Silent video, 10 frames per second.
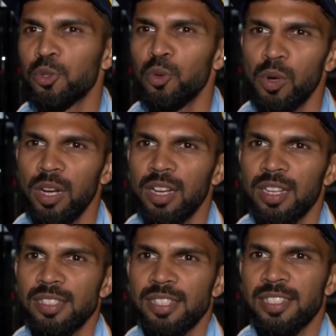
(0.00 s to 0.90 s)

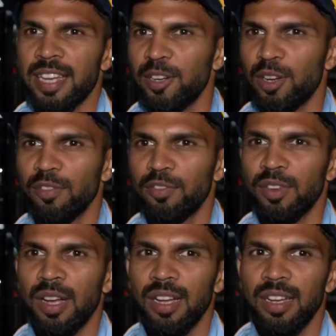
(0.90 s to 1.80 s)
to such kind
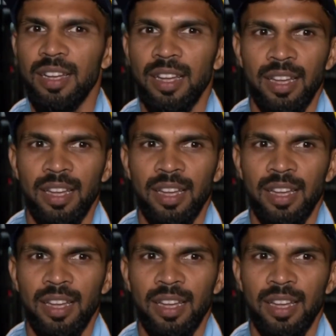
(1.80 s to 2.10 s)
of